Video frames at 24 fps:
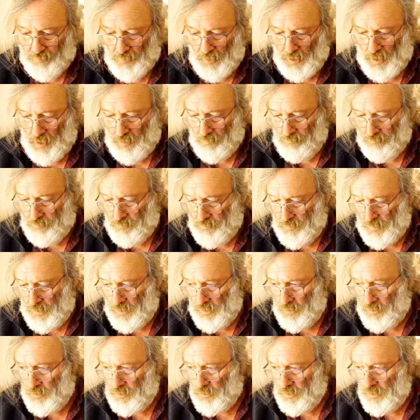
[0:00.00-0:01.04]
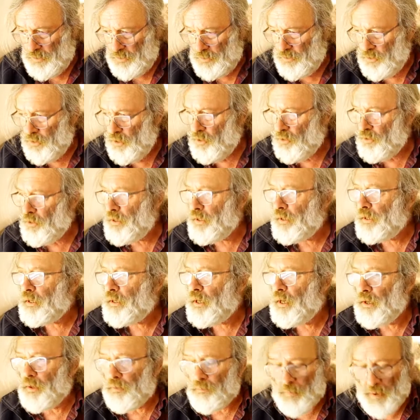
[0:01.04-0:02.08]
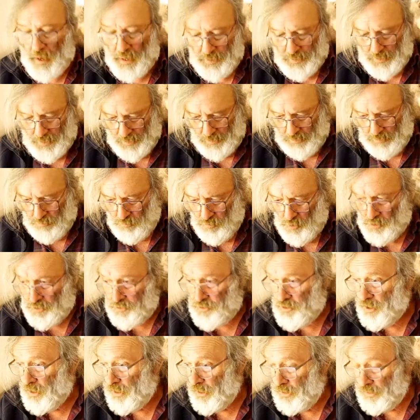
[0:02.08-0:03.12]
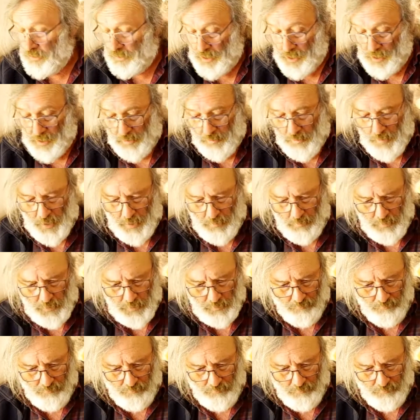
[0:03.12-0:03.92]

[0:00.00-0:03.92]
Yep. Not the cutting mat, no. Well, they stick in the cutting mat.